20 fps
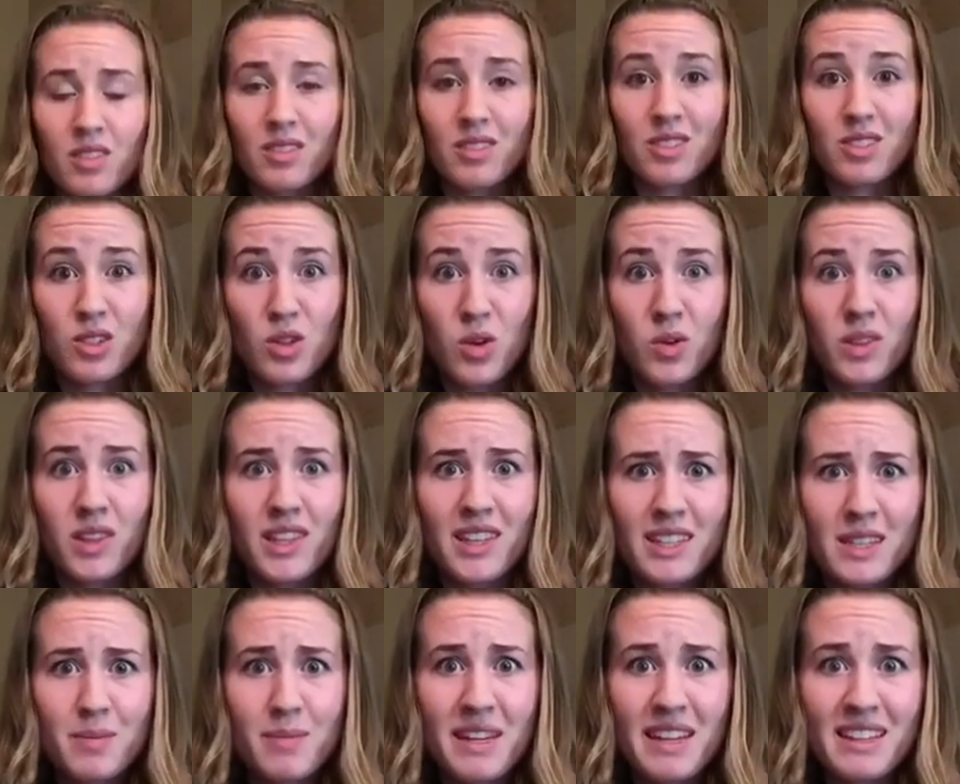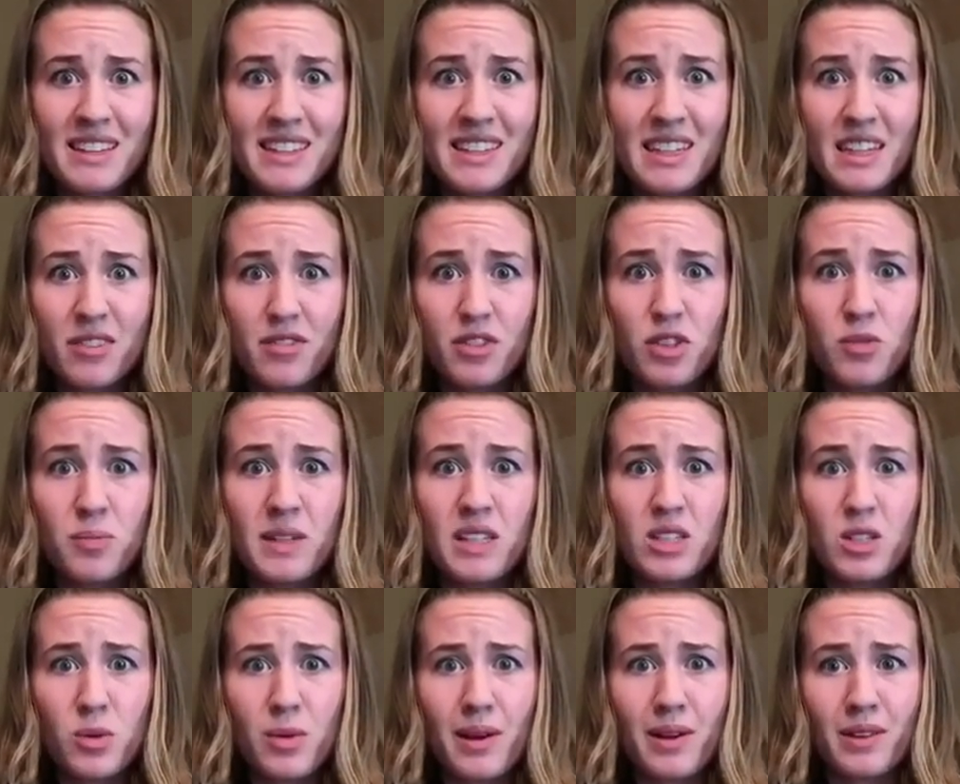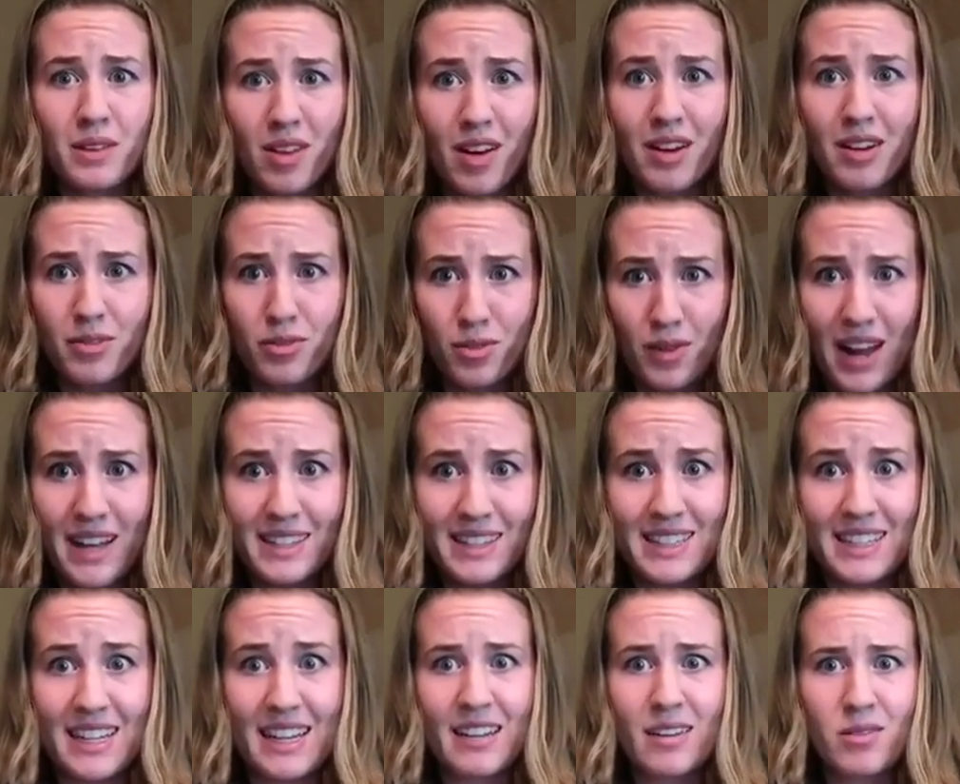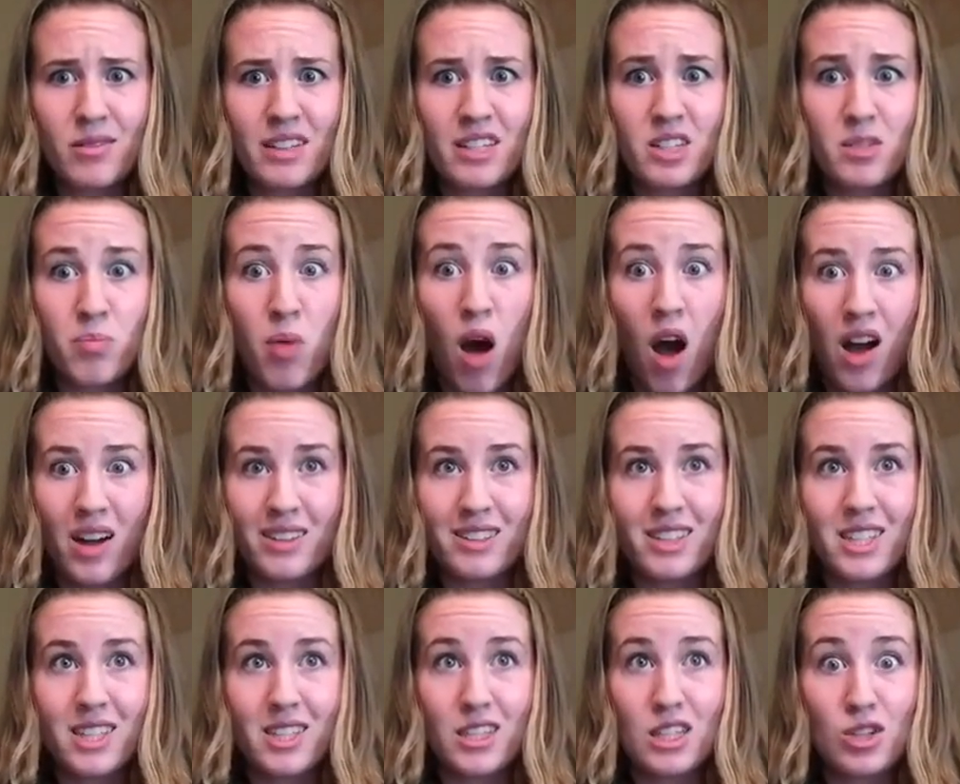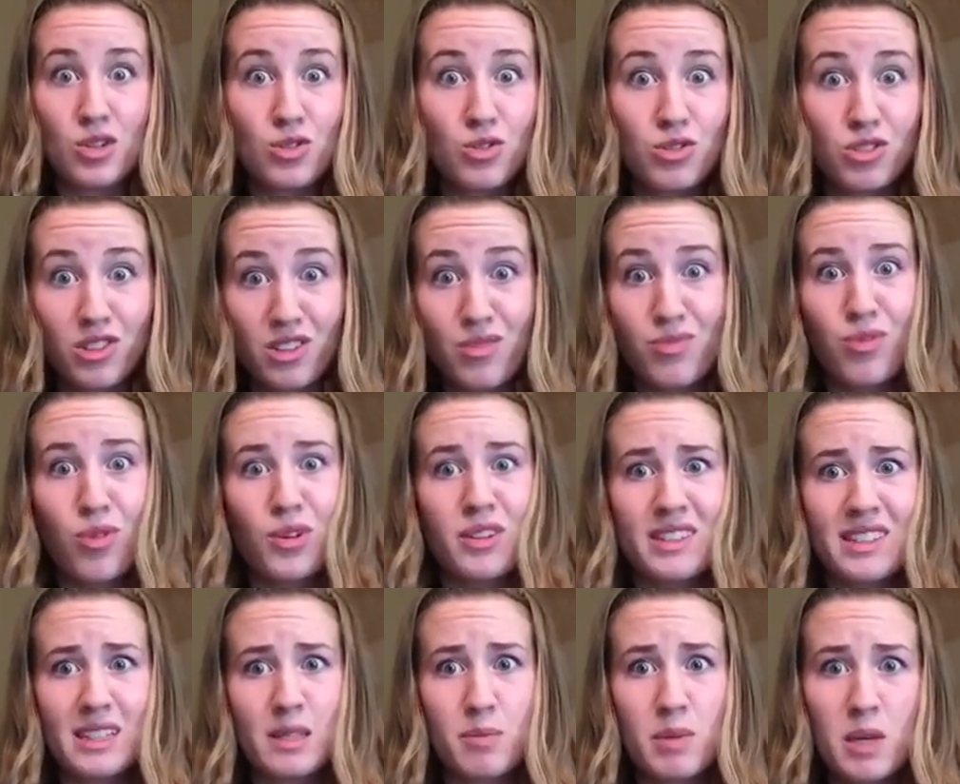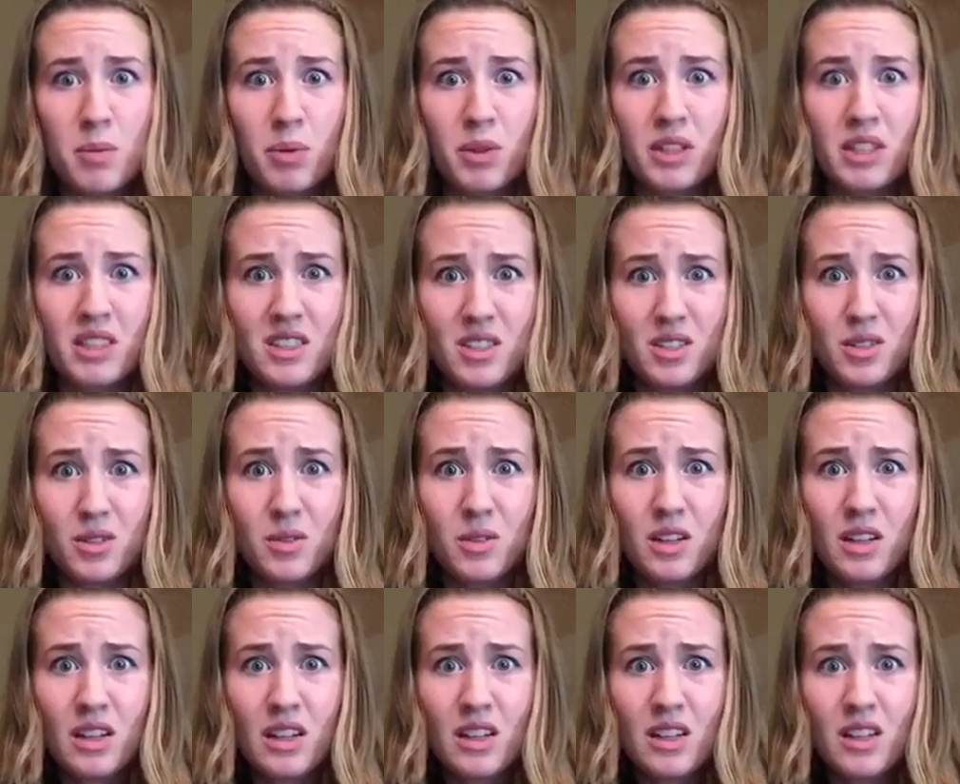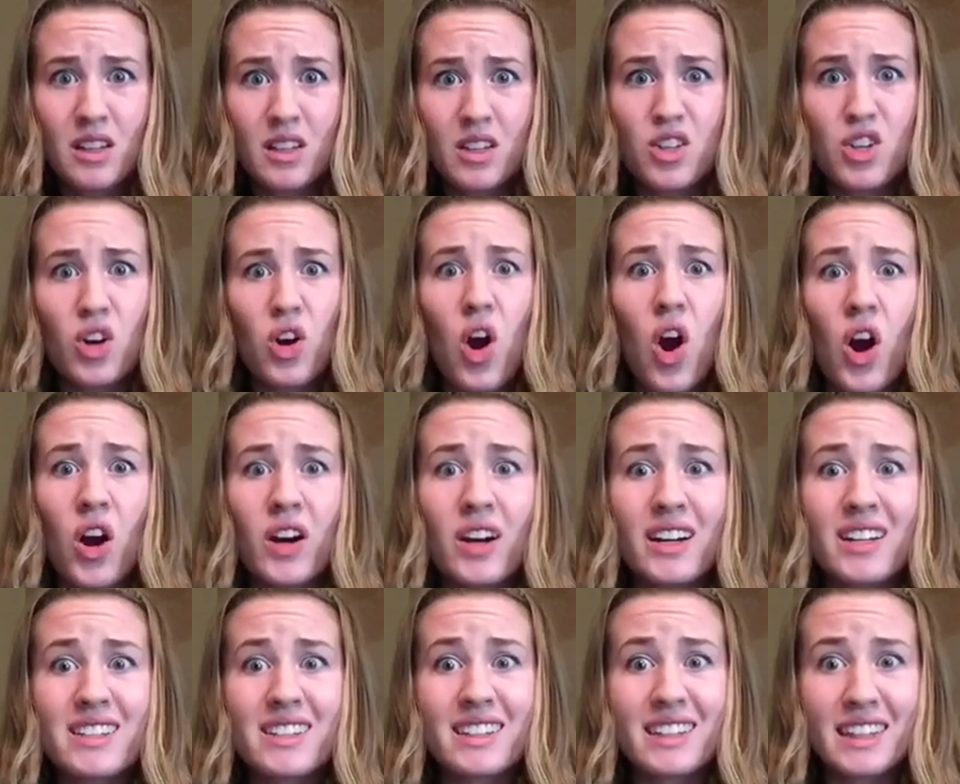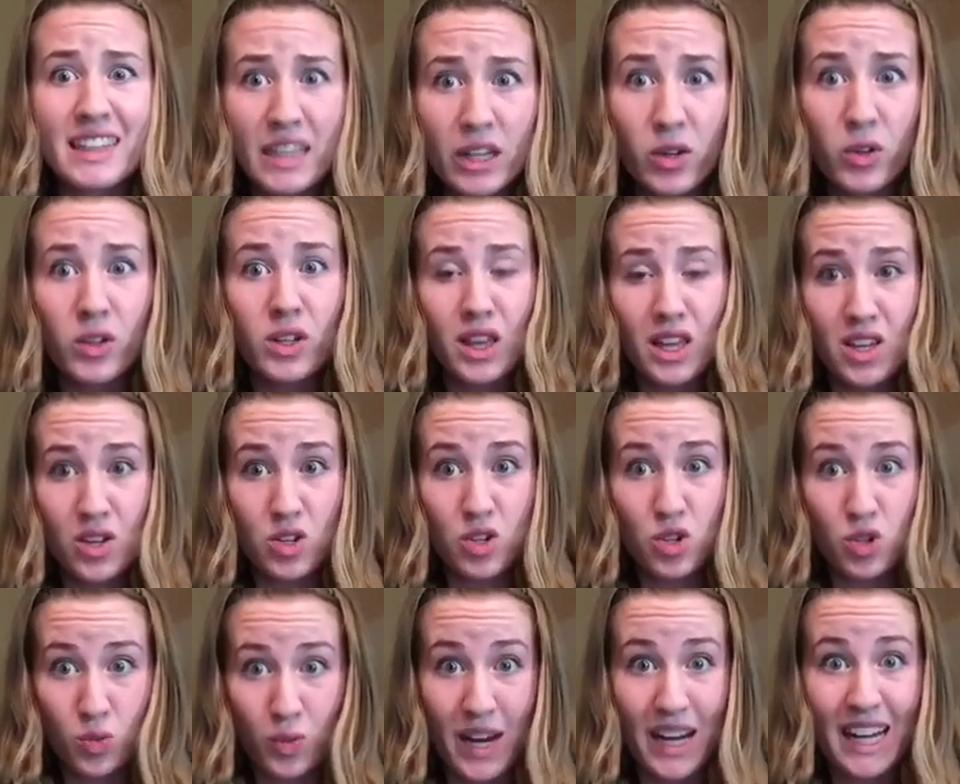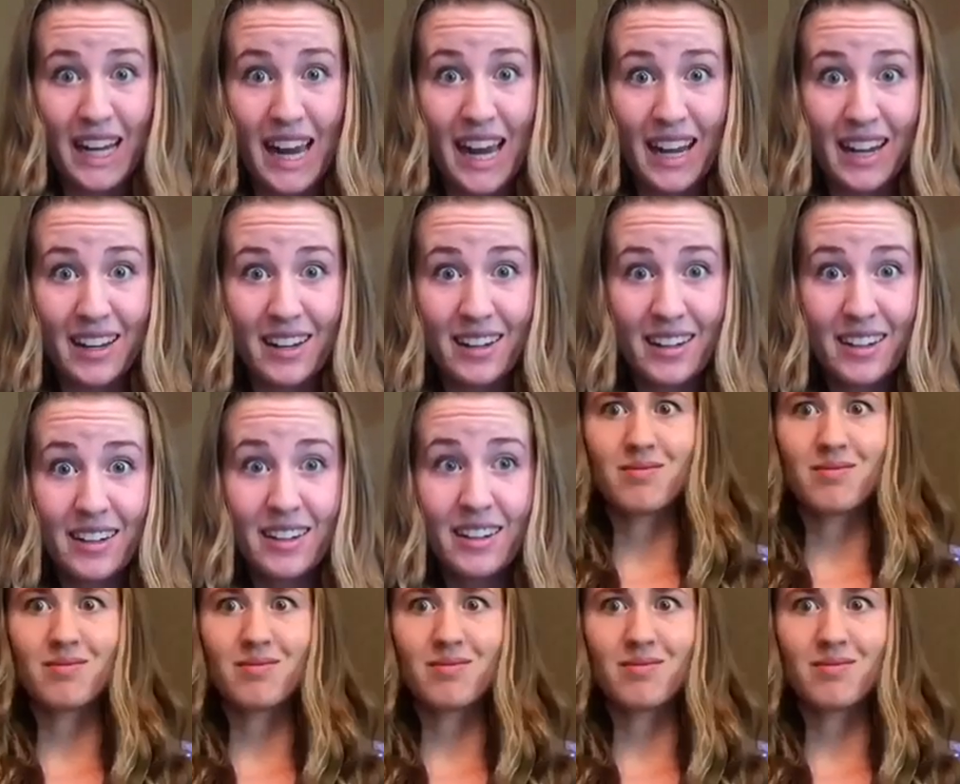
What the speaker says: So this means that if you've been doing a lot of resting, which POTS usually forces people to do, your heart is literally shrinking.